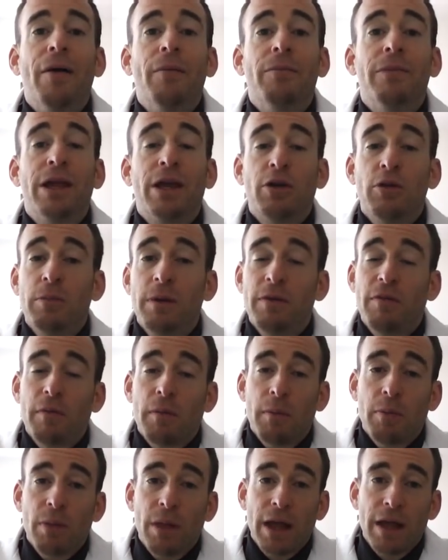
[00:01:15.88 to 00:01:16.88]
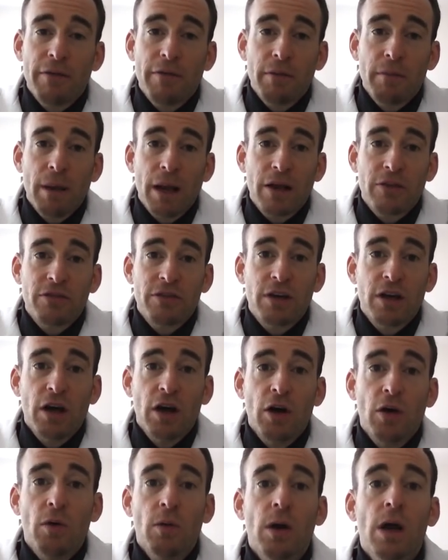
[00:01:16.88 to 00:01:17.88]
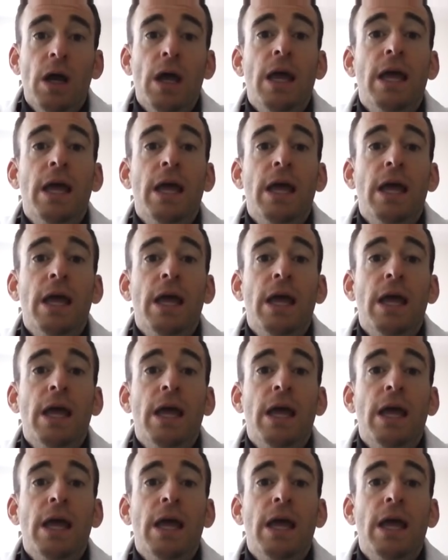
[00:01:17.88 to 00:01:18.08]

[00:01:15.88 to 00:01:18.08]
They could be from a plant from Mexico.